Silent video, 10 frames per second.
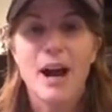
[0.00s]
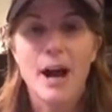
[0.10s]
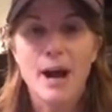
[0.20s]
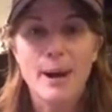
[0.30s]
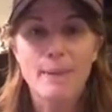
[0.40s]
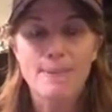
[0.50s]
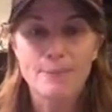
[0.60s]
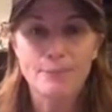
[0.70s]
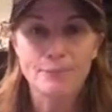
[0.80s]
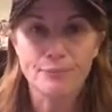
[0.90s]

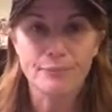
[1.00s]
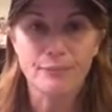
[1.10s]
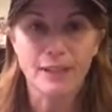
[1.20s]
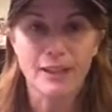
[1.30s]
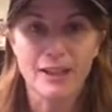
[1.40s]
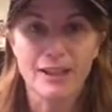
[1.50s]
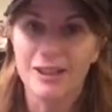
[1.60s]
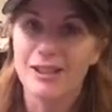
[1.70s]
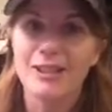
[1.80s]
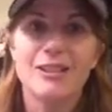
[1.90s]

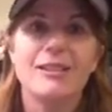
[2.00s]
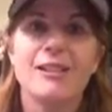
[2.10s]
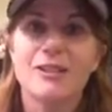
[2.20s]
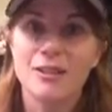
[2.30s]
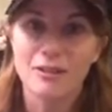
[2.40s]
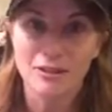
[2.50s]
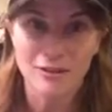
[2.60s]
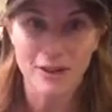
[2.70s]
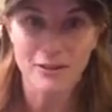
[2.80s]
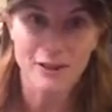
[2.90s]
That is such an old
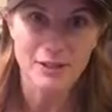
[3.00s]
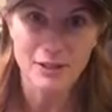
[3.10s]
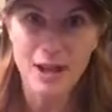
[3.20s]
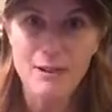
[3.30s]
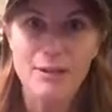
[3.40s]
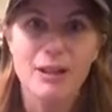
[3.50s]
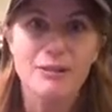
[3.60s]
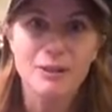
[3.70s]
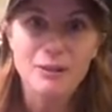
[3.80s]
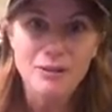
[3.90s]
reference for anybody
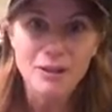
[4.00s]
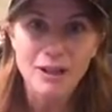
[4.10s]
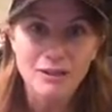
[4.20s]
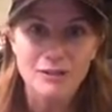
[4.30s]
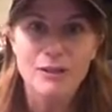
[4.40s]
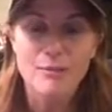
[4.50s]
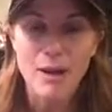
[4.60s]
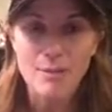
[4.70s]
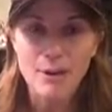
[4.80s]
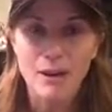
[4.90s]
who's too young to
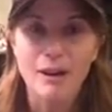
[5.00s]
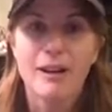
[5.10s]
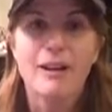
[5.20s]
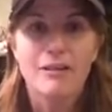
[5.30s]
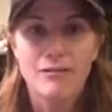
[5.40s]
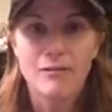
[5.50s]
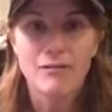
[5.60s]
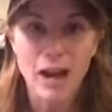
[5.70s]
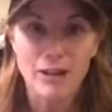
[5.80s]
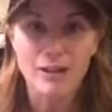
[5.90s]
remember
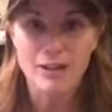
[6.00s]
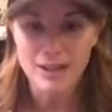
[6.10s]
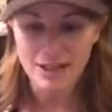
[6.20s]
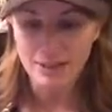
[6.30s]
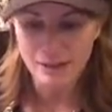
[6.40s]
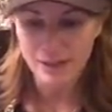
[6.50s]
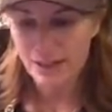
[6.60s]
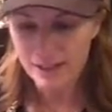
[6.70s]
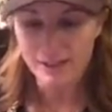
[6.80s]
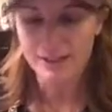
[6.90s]
record needles
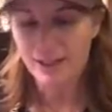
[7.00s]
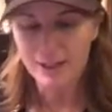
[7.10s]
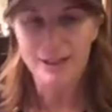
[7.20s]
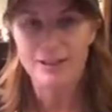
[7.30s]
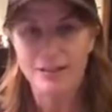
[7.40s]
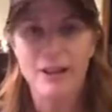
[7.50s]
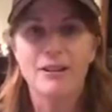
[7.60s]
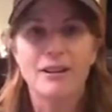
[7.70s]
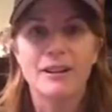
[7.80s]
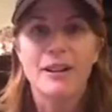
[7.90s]
getting stuck in the
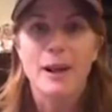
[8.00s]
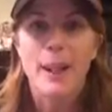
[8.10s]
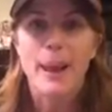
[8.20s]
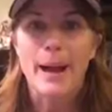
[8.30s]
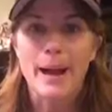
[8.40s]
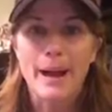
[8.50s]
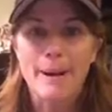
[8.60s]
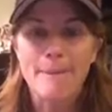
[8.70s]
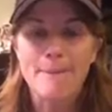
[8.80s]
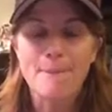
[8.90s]
record.
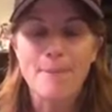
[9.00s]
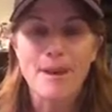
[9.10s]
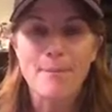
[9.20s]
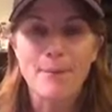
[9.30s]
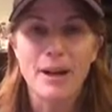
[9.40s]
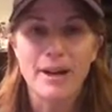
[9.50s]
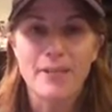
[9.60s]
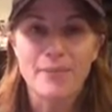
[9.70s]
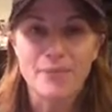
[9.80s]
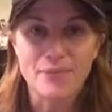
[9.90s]
But
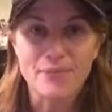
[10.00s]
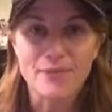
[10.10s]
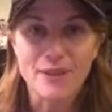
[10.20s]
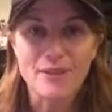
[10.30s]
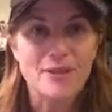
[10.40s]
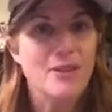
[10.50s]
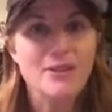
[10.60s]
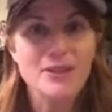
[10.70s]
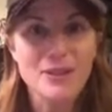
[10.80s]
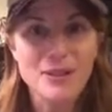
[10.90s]
for
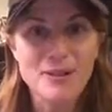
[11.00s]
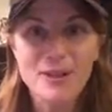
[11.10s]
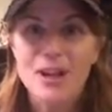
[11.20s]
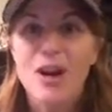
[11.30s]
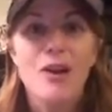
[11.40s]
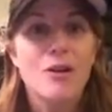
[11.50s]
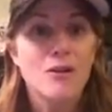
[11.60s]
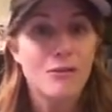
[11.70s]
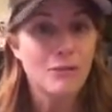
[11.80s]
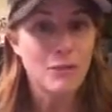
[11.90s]
those of you
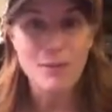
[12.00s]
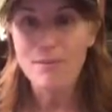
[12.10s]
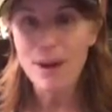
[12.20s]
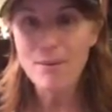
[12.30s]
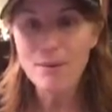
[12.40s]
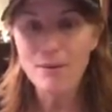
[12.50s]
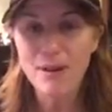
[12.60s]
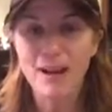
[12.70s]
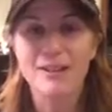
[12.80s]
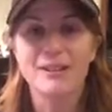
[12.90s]
who remember
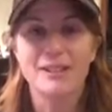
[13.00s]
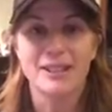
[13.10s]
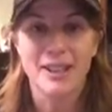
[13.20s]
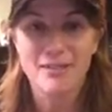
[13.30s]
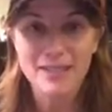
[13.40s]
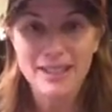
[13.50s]
records, and they would